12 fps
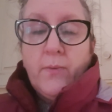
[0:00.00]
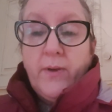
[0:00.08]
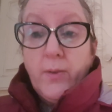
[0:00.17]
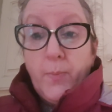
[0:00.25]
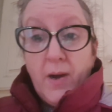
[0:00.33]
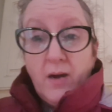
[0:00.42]

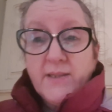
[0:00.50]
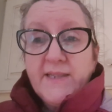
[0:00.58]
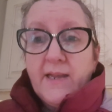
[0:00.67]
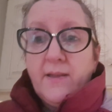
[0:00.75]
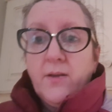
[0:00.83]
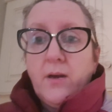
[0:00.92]
The
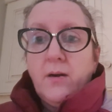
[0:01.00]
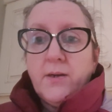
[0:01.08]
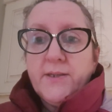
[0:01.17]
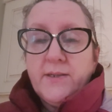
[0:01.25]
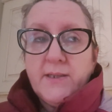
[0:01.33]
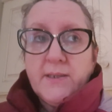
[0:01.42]
parsley in the
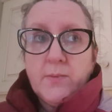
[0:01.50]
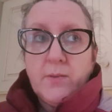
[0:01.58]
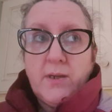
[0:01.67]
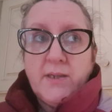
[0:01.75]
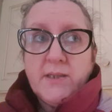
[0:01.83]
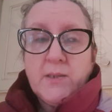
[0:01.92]
garden is,
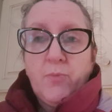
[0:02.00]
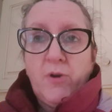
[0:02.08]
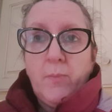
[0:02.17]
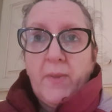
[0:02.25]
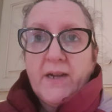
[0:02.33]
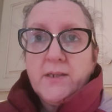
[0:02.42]
is
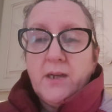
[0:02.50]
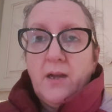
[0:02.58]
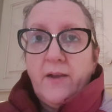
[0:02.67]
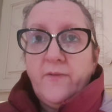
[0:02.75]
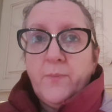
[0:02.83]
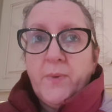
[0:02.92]
sprung back to
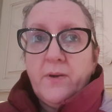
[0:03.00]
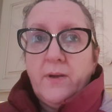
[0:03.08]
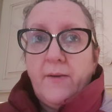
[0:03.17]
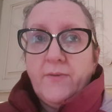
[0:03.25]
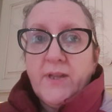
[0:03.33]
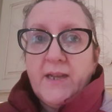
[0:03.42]
life, but
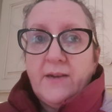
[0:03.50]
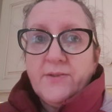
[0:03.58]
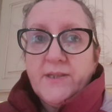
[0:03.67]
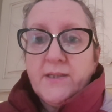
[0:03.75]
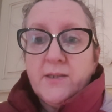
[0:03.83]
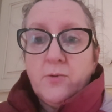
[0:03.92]
everything
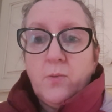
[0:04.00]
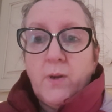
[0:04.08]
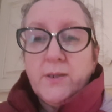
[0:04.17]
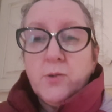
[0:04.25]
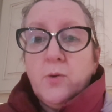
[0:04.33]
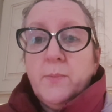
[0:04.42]
else is still
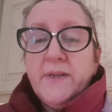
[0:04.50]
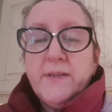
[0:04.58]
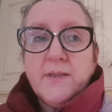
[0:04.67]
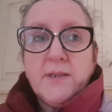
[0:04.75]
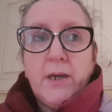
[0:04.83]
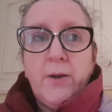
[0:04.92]
quite
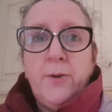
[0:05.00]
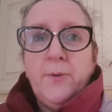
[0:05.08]
dormant. So